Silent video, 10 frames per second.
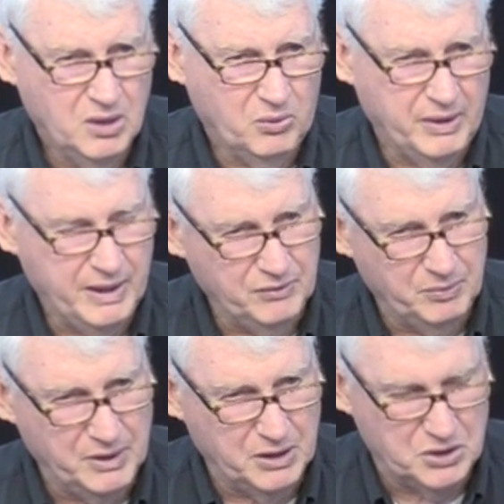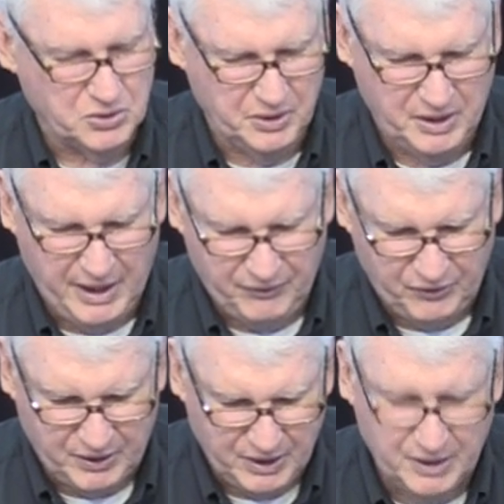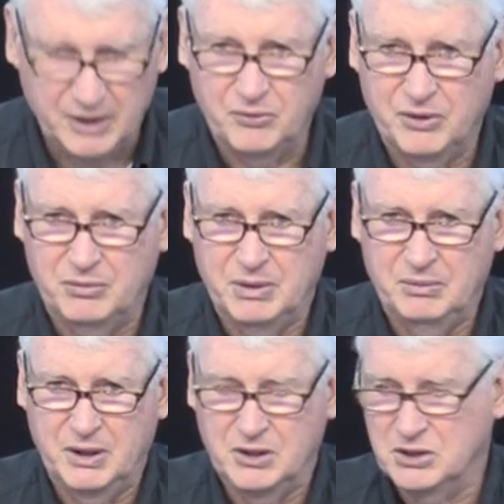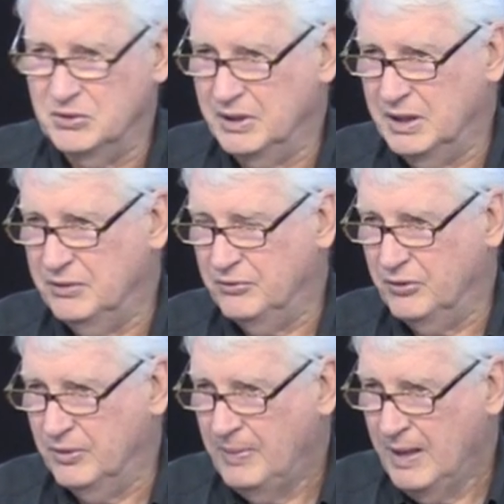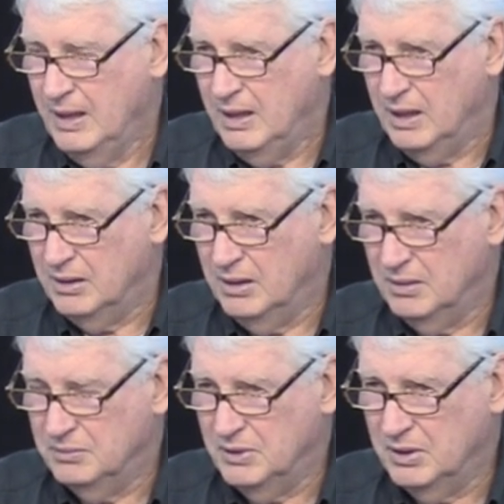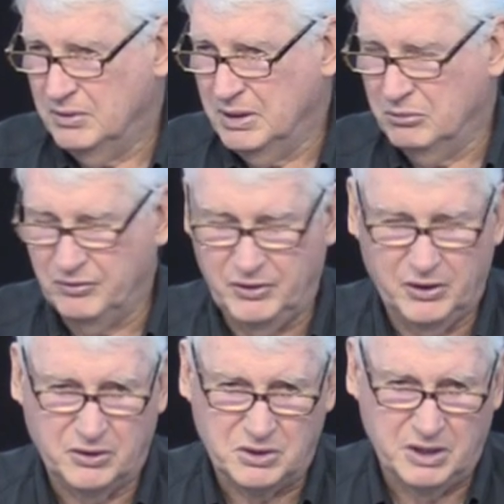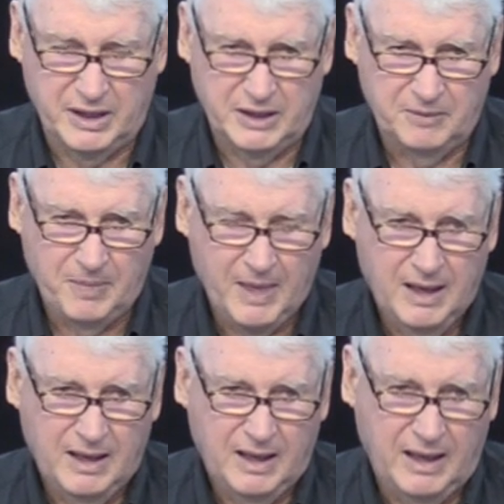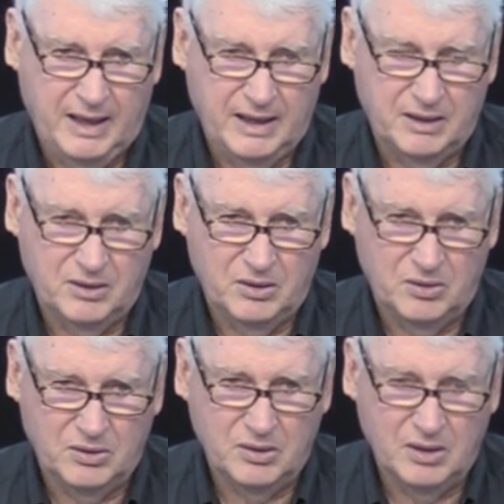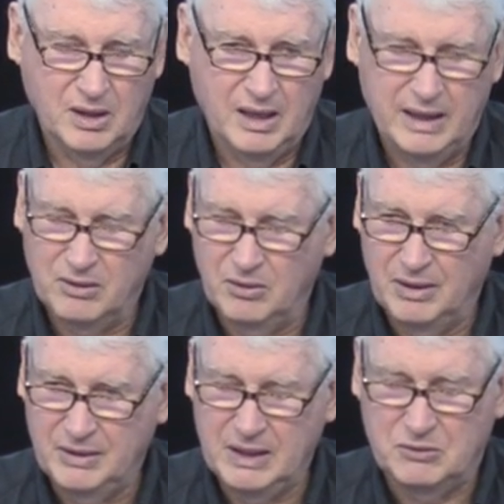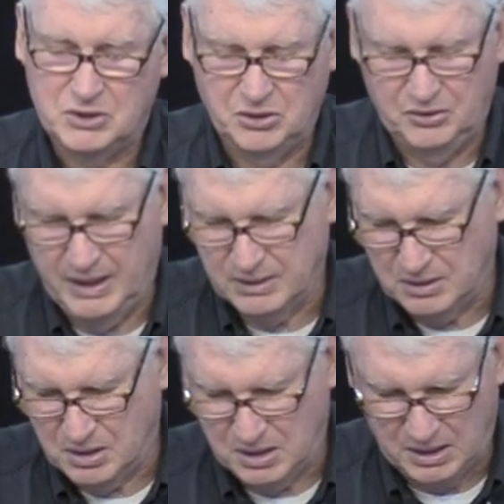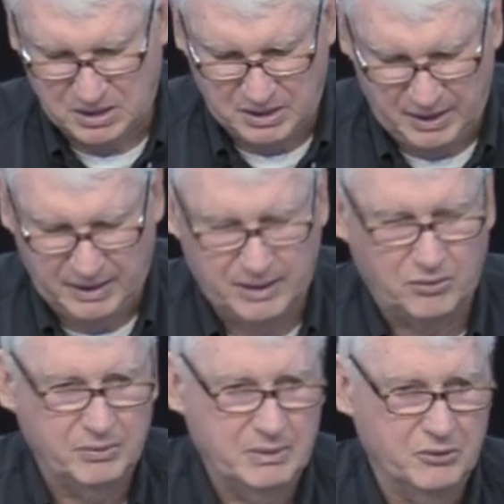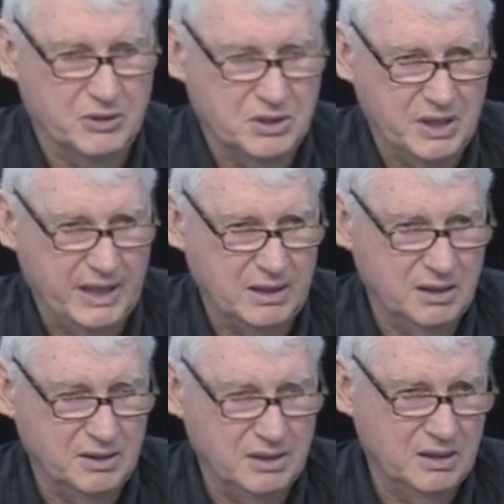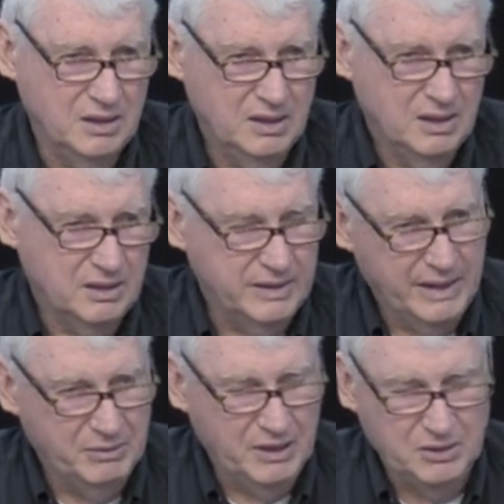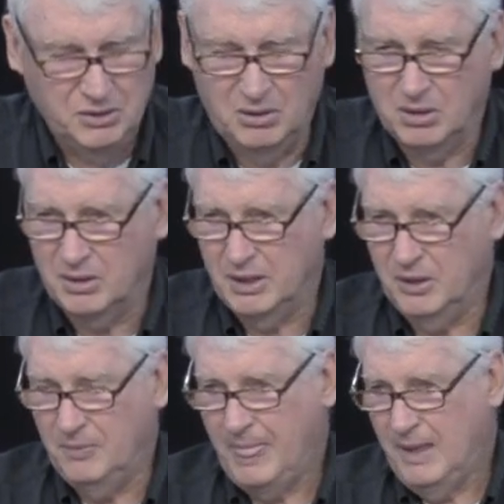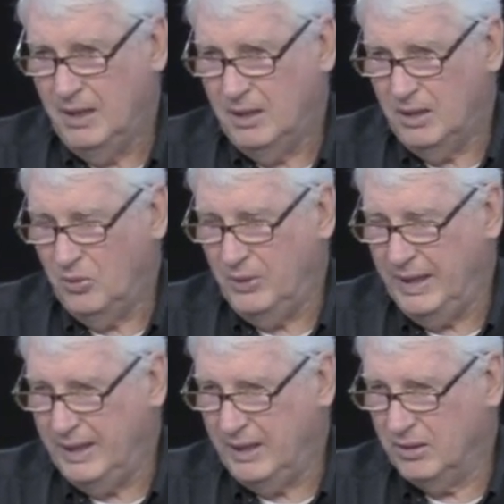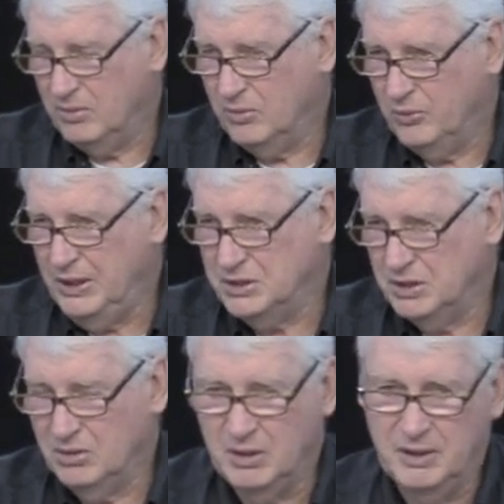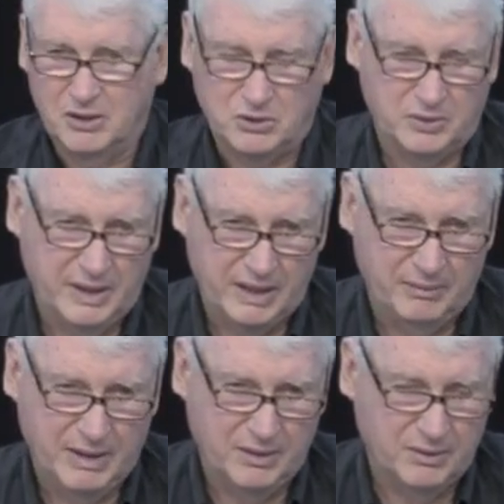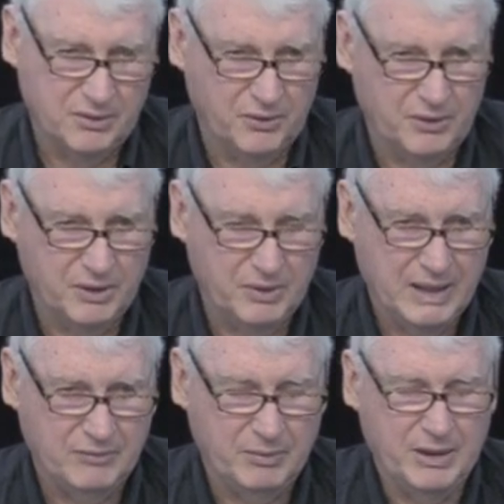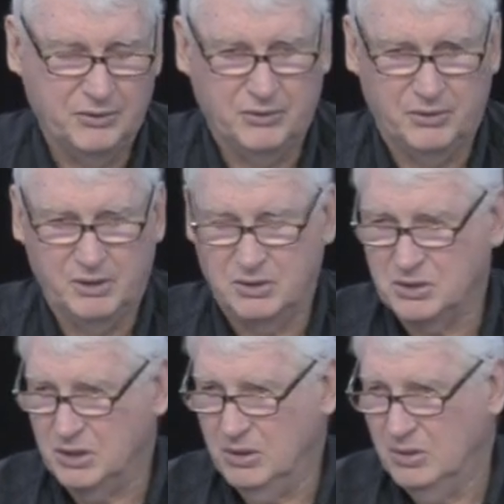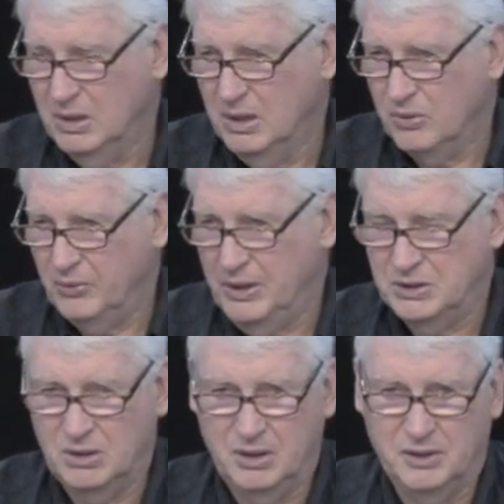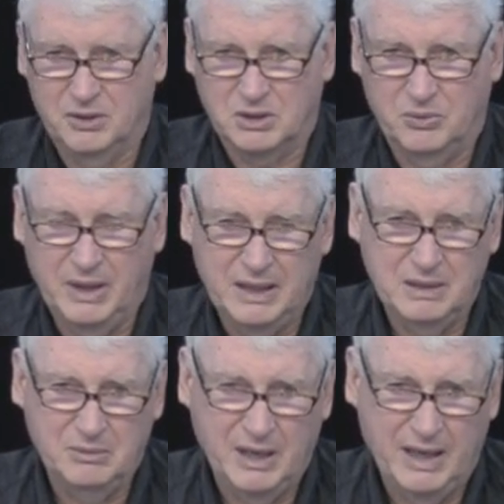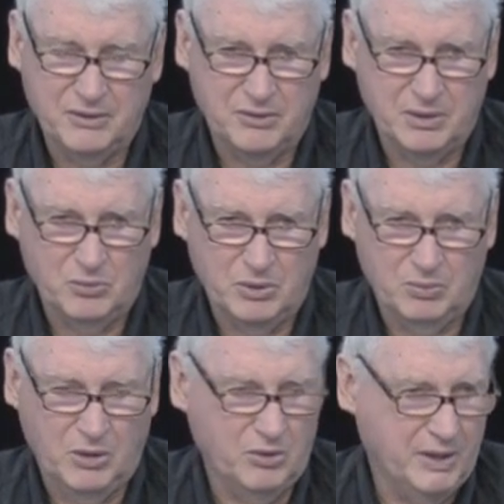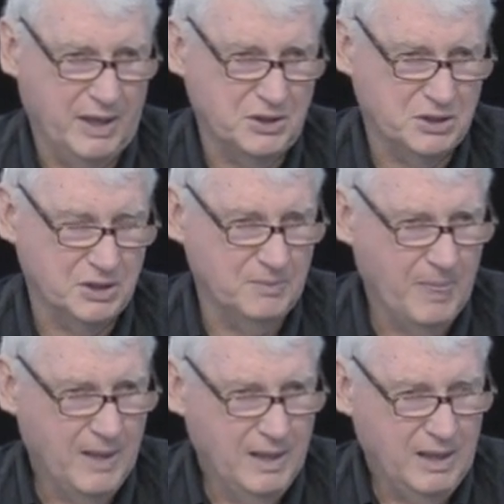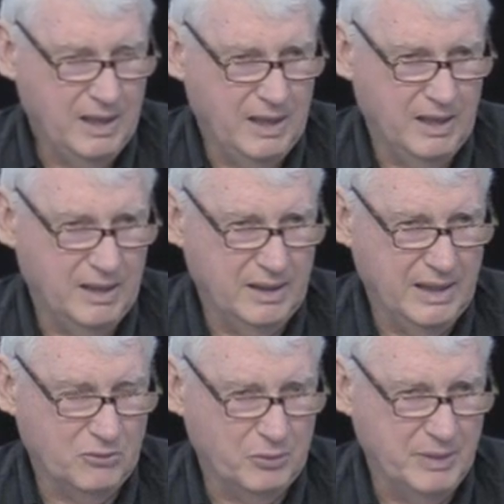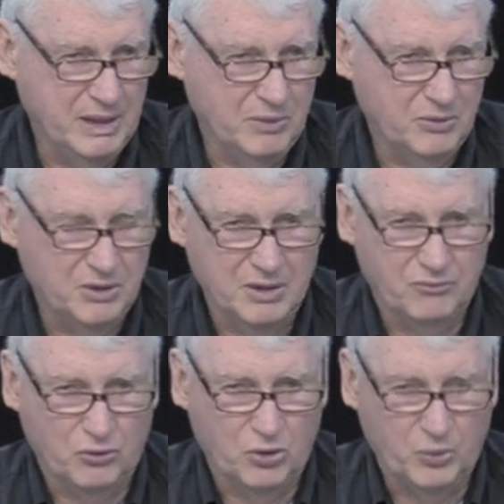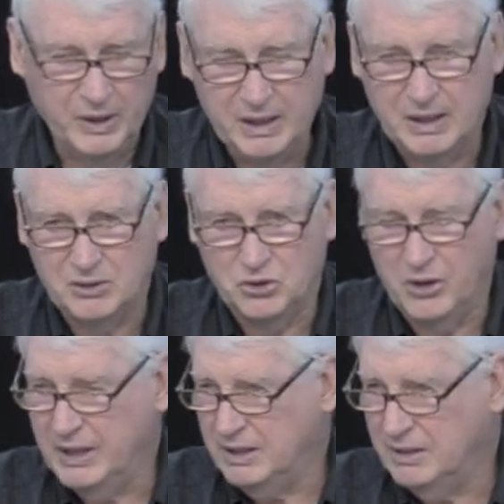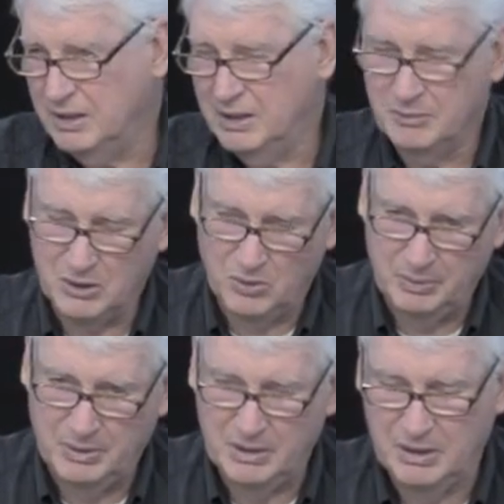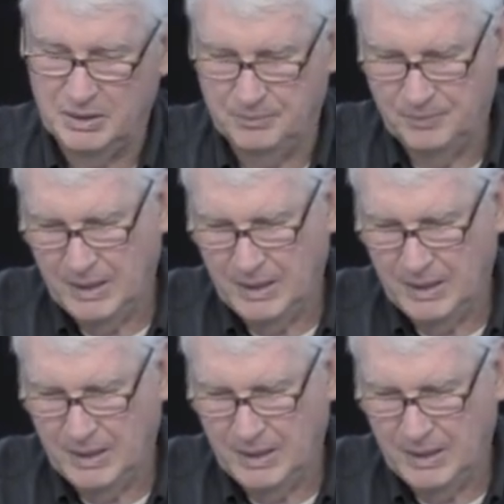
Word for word: we have a ministry in Africa that we've been ministering in for a, uh, a uh, you know number of years now, and I don't I think it was 2016. I don't remember exactly the day, but not too long ago, uh, we had our regional leaders. We had about 30. We have about 30 or so regional leaders, and we had them gathered in one location, uh, and we're meeting with them for a week and training them and equipping them.